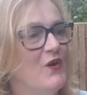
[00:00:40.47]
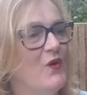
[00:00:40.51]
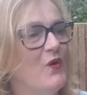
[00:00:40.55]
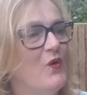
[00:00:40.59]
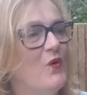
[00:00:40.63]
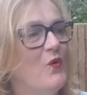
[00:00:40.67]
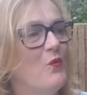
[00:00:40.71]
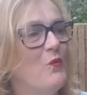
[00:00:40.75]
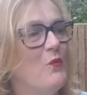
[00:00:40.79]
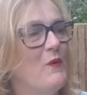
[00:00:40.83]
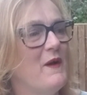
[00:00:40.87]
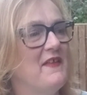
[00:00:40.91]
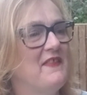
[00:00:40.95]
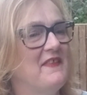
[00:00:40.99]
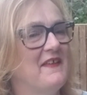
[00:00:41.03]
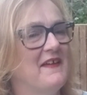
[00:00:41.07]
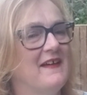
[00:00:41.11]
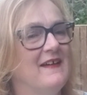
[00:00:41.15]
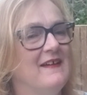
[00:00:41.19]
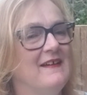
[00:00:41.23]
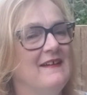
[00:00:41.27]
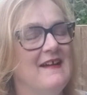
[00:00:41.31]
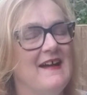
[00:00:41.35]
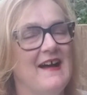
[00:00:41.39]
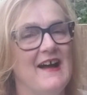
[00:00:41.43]
or
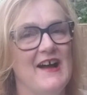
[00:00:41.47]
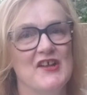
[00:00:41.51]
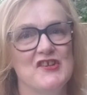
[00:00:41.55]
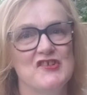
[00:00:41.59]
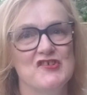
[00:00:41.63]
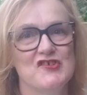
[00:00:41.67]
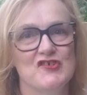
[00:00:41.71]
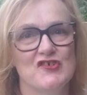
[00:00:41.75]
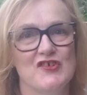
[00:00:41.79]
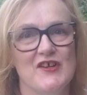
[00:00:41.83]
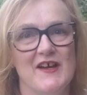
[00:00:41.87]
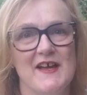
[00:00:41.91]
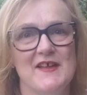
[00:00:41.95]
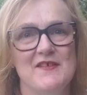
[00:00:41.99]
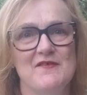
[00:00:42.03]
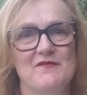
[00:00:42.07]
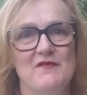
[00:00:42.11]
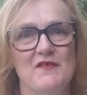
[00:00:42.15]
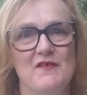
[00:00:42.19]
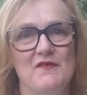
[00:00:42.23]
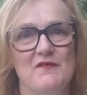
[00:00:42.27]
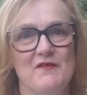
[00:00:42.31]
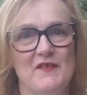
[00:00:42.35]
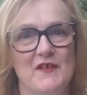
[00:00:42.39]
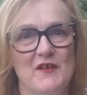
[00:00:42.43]
whether I try and
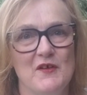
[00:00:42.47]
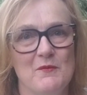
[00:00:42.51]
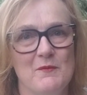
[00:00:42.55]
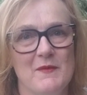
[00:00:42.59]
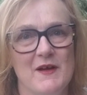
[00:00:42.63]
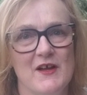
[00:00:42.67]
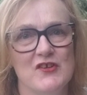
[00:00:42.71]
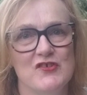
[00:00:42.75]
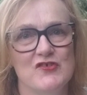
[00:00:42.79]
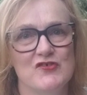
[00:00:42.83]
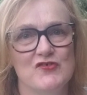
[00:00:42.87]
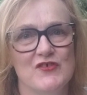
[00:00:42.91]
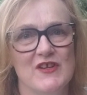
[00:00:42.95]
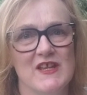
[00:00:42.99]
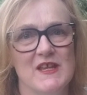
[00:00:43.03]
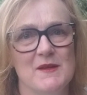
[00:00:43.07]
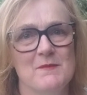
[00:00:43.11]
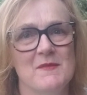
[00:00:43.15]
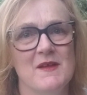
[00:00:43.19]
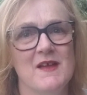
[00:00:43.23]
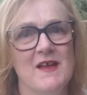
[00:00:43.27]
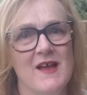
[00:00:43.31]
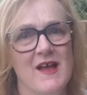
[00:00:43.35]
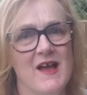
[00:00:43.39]
fulfill my dream